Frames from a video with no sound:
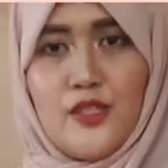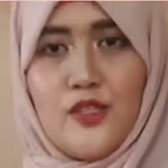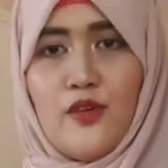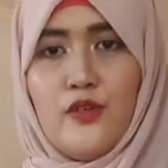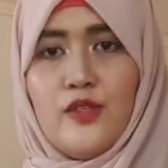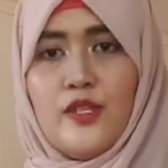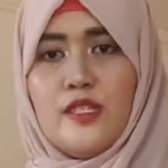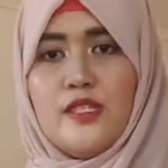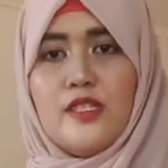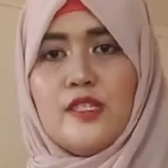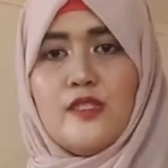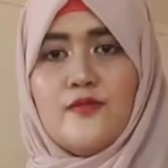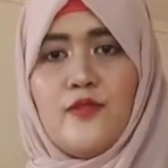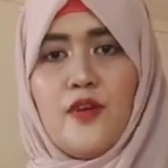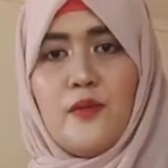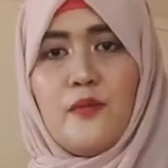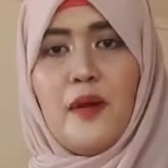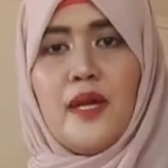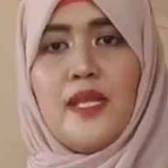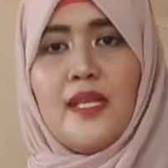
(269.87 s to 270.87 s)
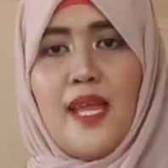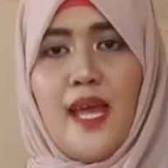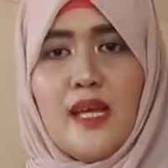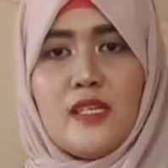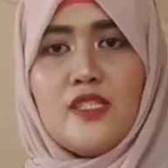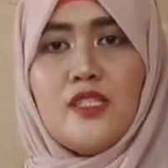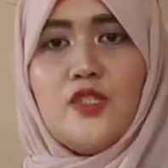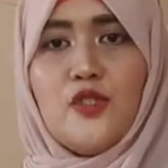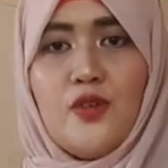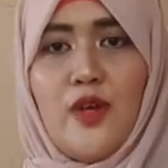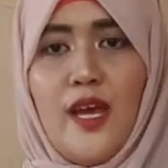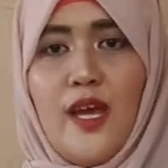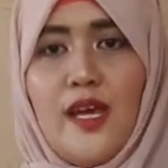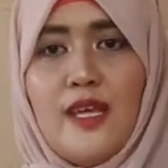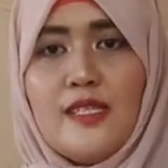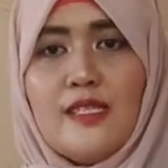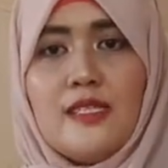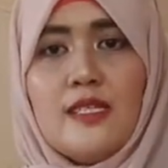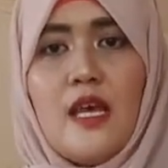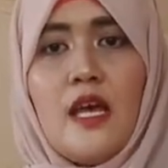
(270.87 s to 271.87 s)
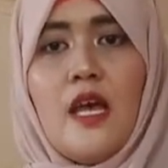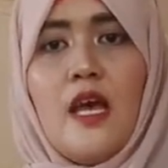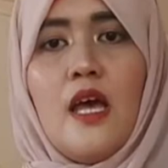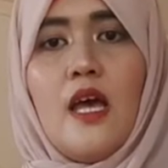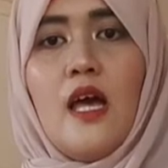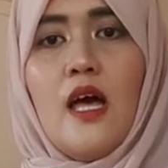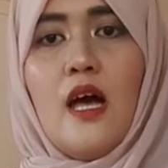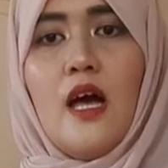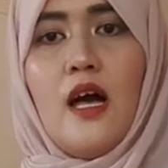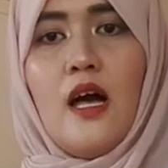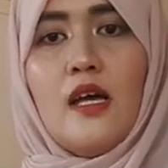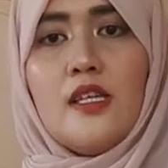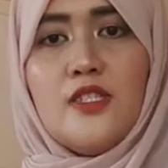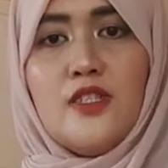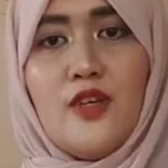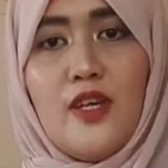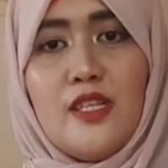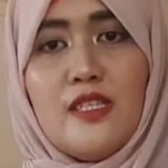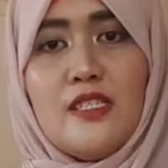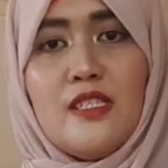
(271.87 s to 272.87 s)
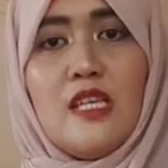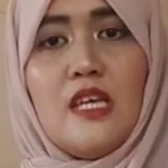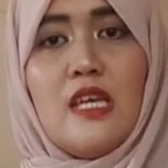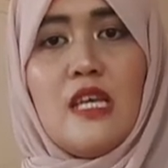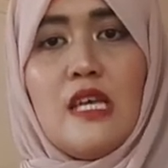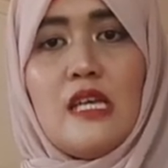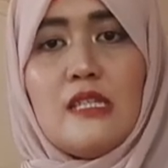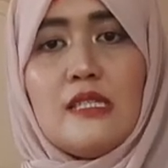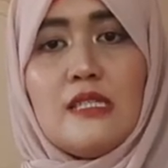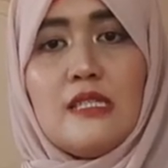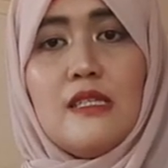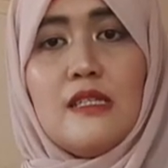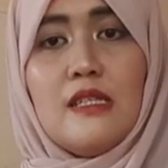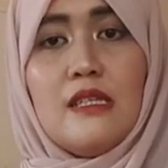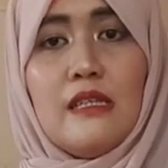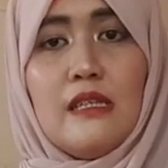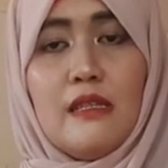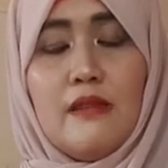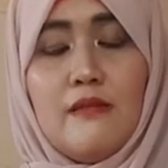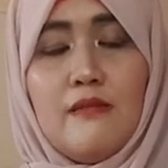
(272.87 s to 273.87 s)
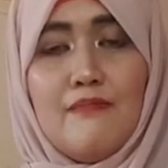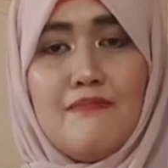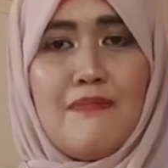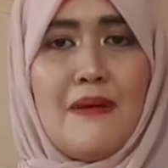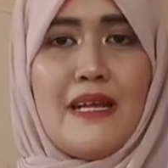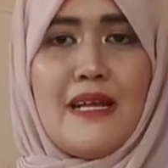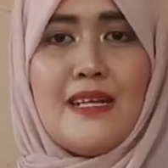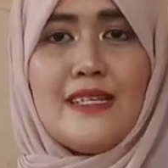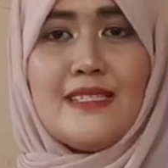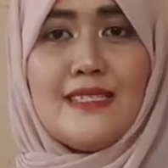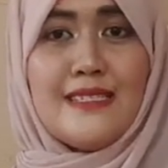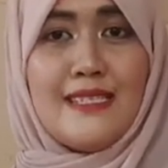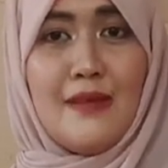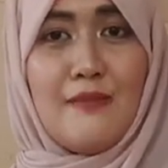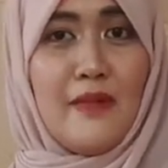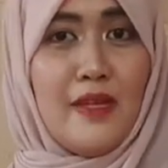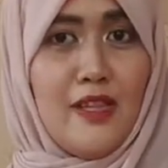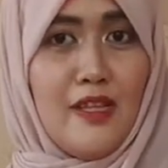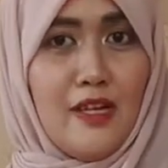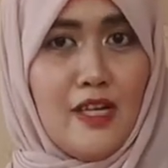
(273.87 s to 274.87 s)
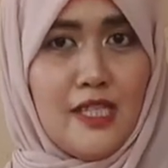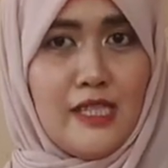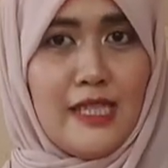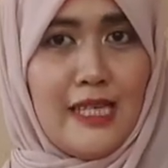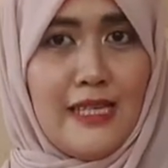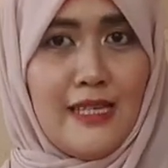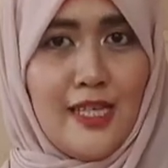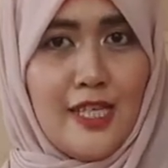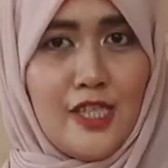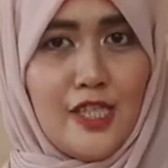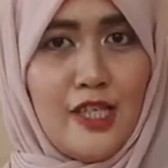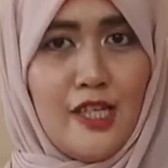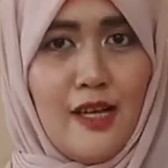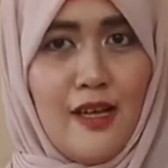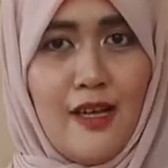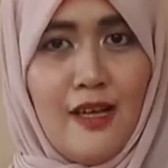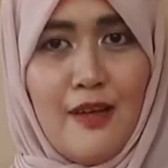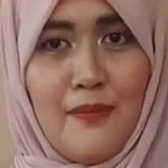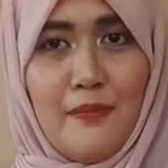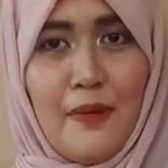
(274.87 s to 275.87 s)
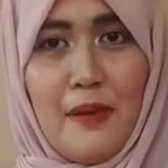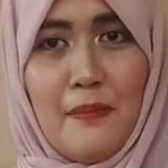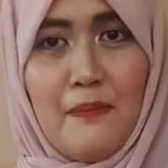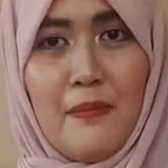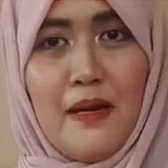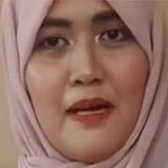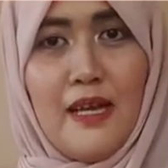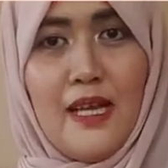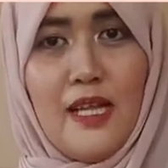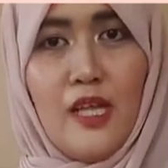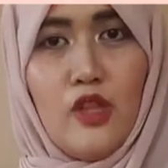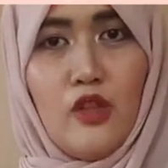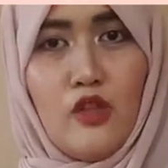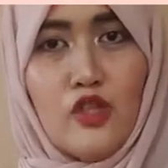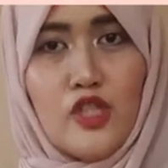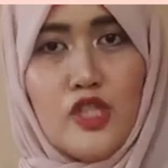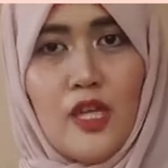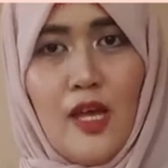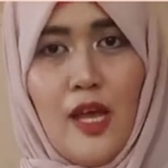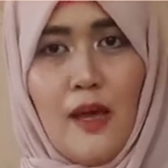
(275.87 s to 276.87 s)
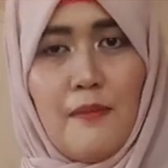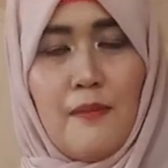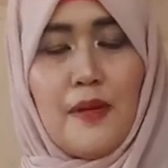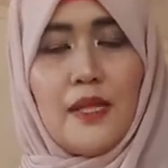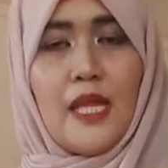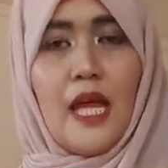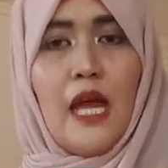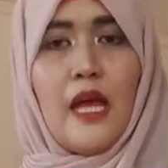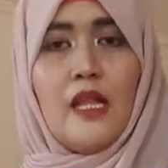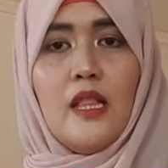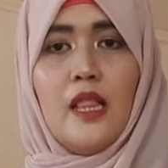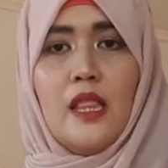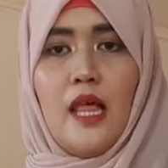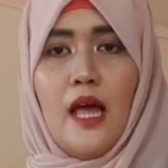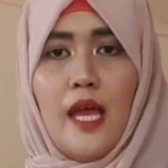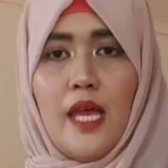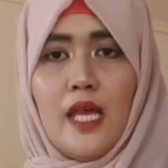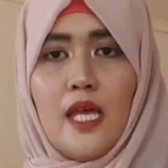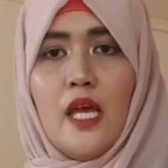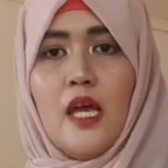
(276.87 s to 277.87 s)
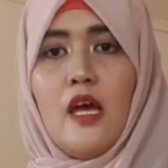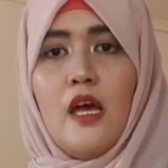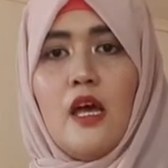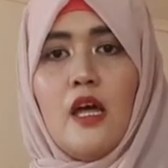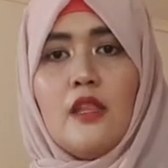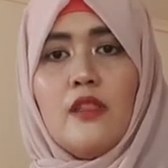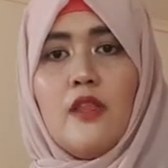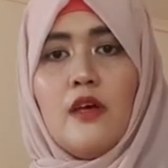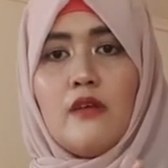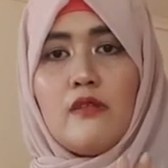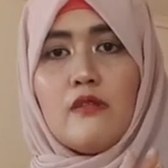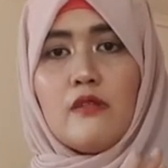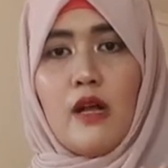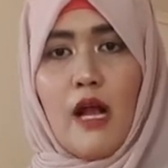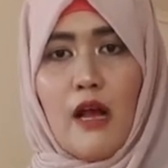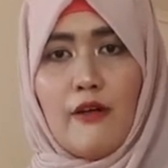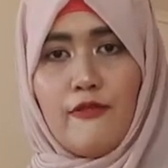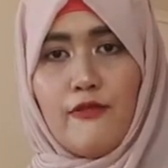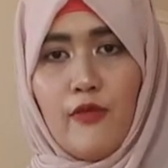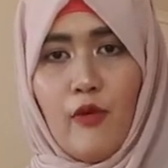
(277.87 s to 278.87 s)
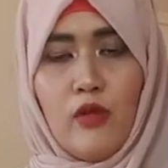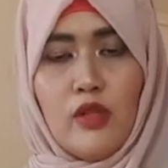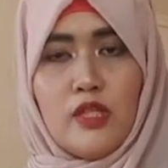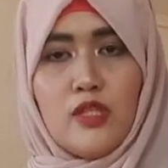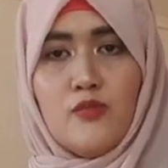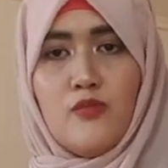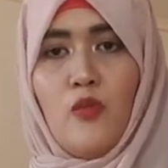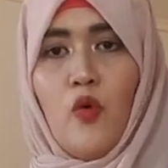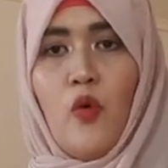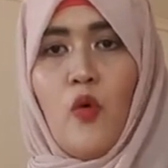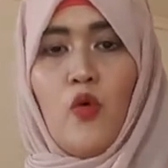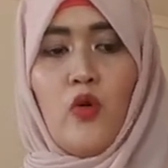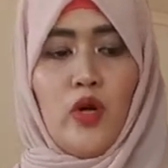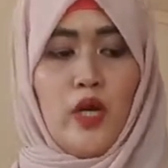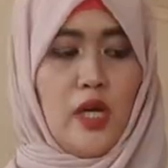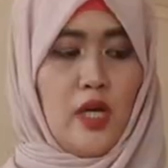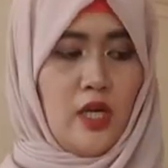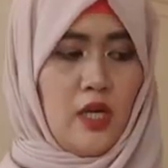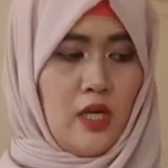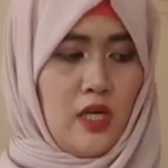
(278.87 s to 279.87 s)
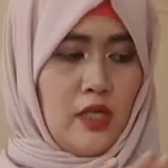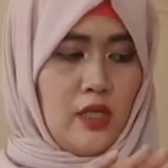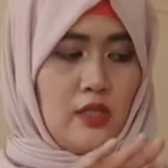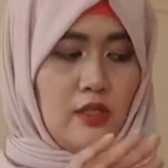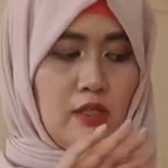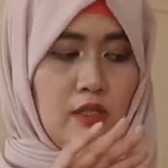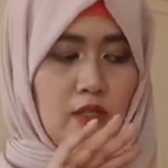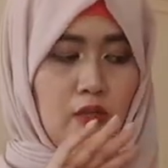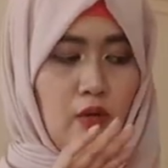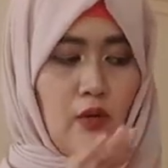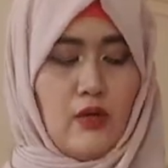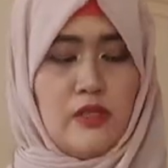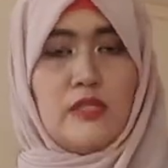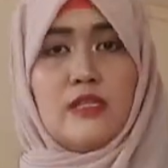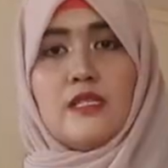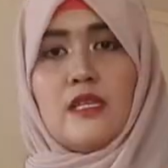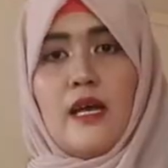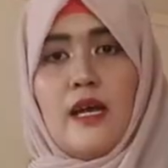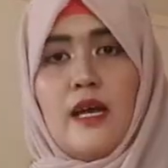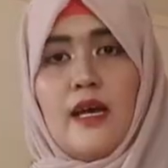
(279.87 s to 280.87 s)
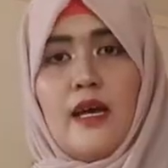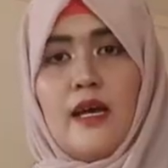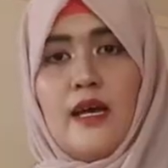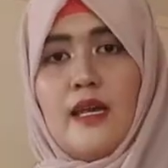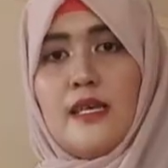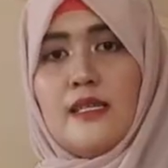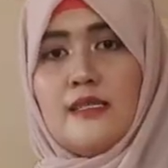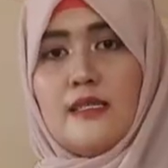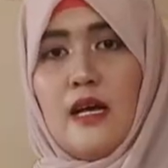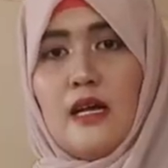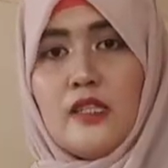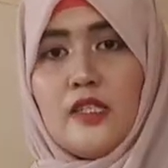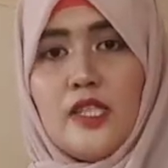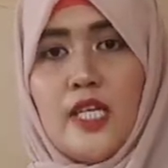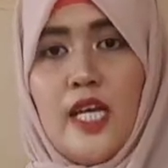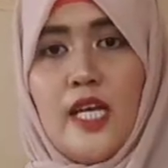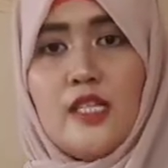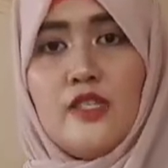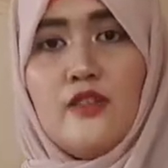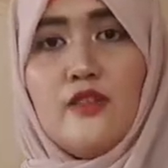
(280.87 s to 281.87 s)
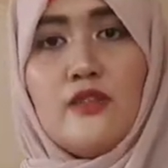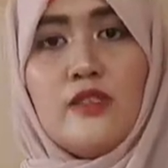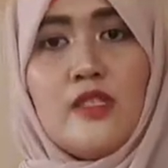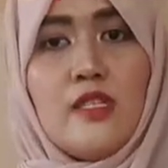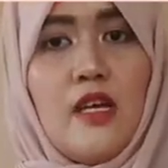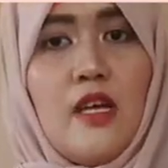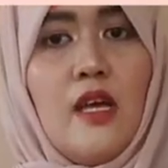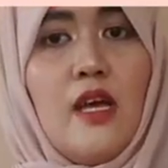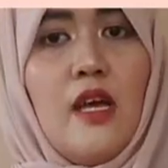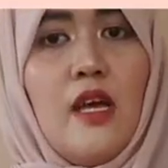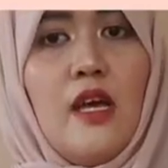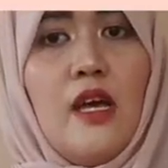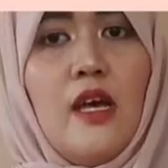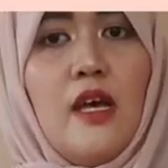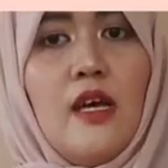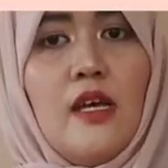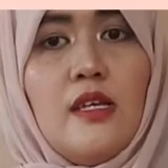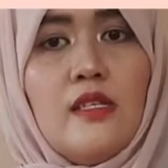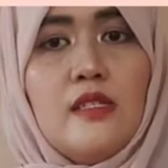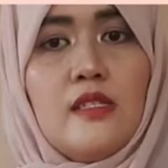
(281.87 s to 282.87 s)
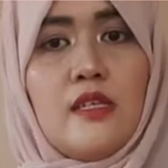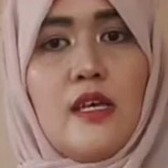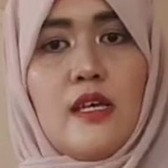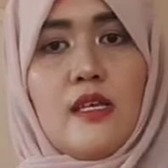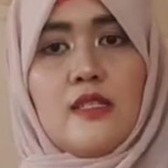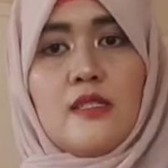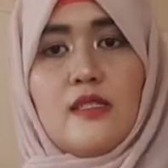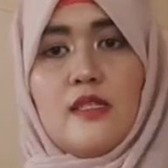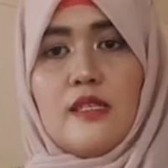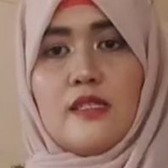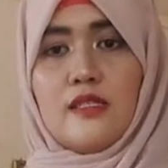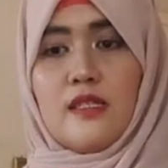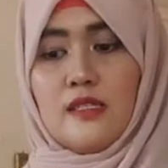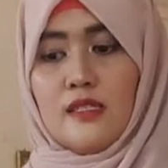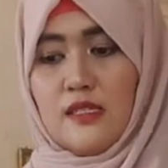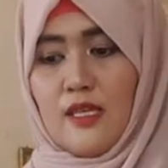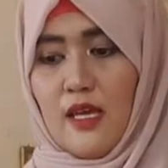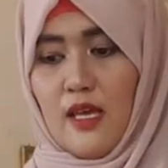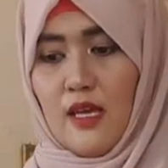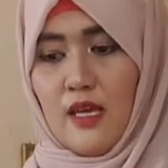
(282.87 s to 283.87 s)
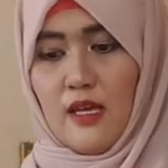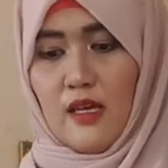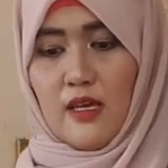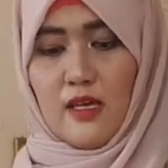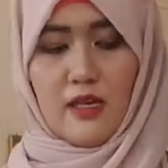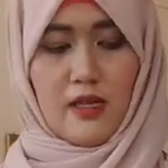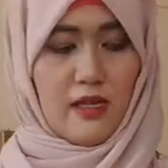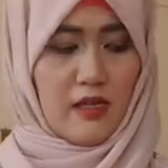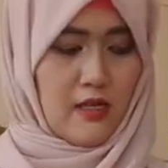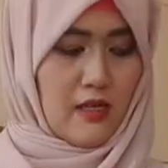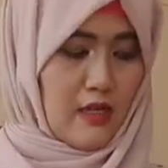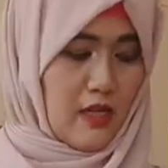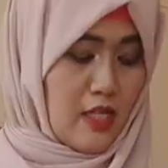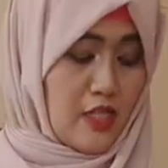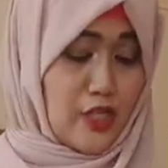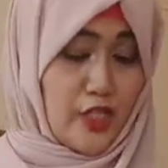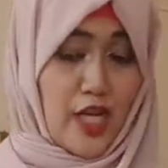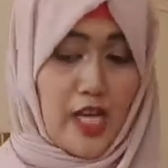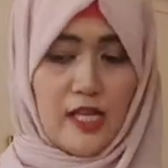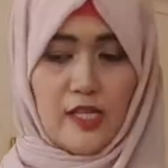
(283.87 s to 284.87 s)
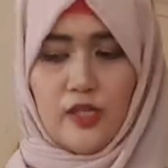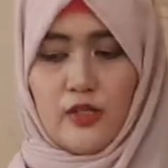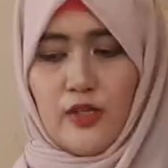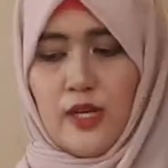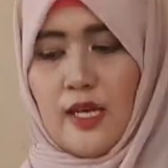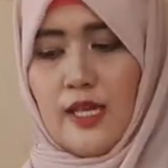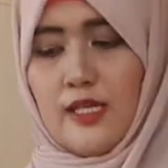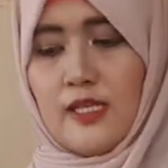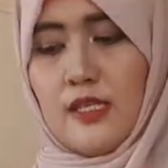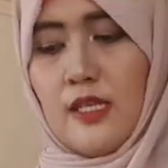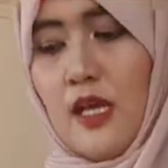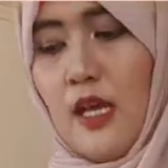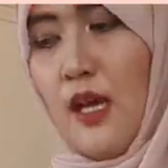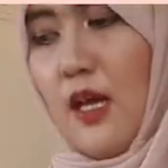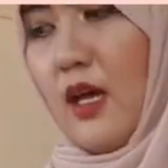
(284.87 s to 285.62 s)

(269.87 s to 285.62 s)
So this is for my next dress. As you can see, it parang similar talaga siya. May pa ganito siya. But I like the ruffles more doon sa isang dress, yung sa Zanzea, Shein dress.